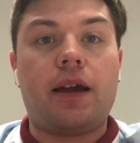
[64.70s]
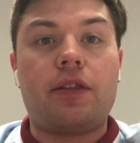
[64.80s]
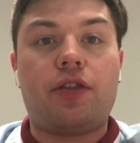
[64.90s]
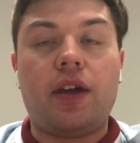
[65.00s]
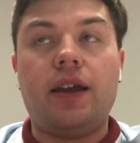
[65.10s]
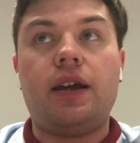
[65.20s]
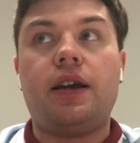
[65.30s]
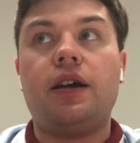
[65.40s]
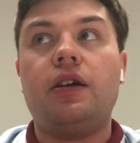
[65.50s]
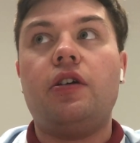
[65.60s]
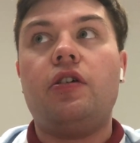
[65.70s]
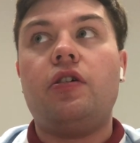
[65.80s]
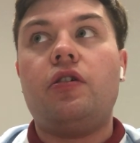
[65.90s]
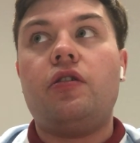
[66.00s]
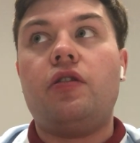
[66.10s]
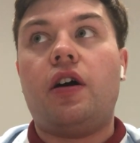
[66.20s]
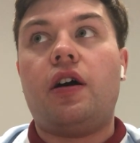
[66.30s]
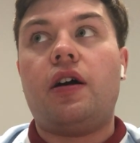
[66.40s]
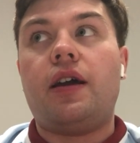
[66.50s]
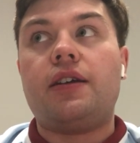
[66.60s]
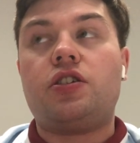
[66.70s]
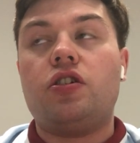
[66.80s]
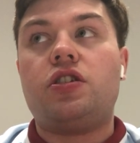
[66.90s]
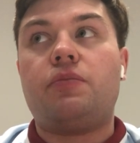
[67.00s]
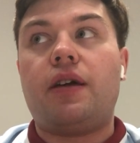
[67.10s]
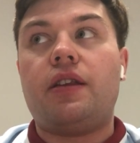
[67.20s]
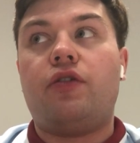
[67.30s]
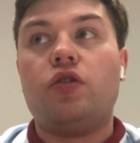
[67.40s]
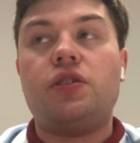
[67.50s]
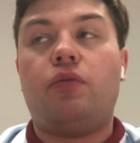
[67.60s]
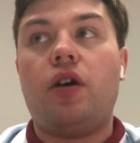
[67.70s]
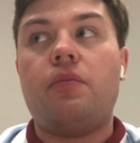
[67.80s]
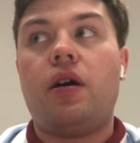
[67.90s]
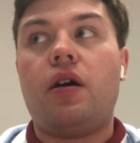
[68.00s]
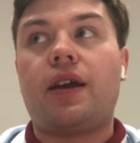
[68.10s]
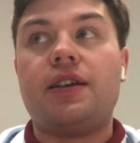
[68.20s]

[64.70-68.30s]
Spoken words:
Think that it's good to break the 40-point mark,